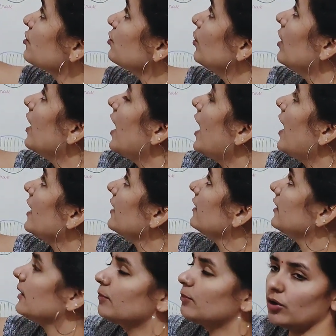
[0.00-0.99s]
2,
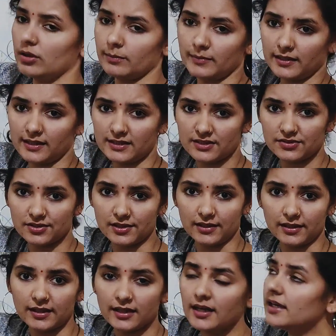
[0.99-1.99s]
RNA polymerase
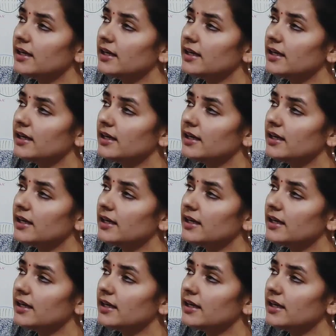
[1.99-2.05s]
3.